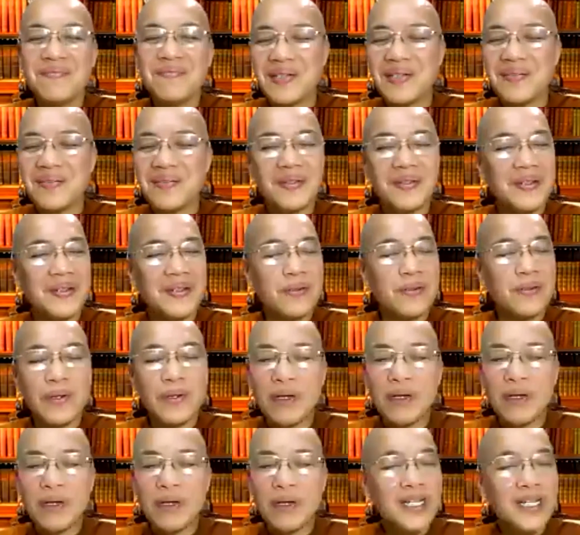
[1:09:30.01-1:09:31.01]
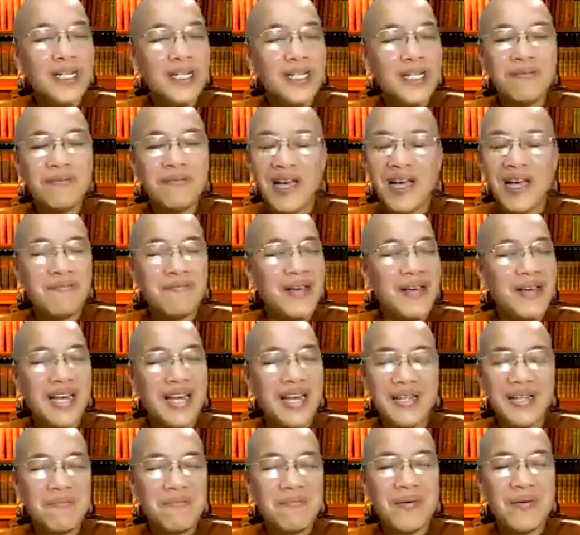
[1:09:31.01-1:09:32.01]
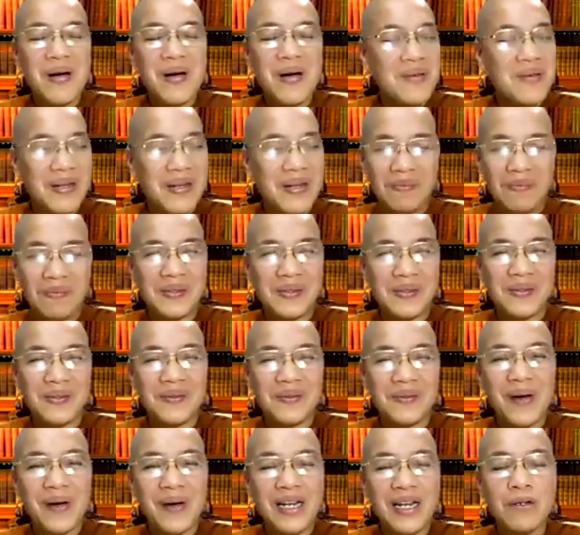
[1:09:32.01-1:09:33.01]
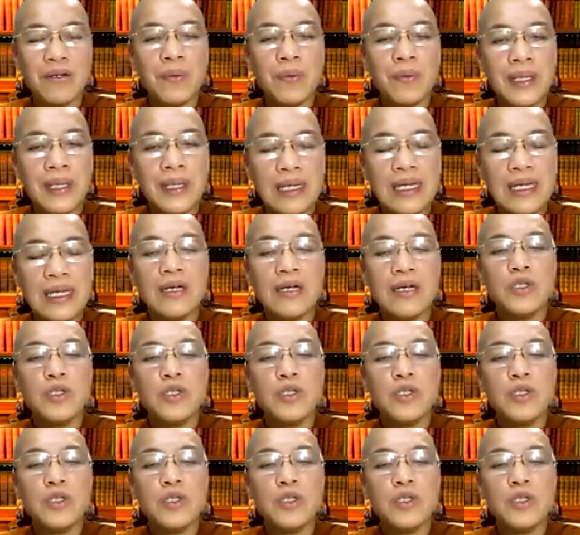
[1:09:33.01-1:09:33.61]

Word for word: So we don't have any problems when we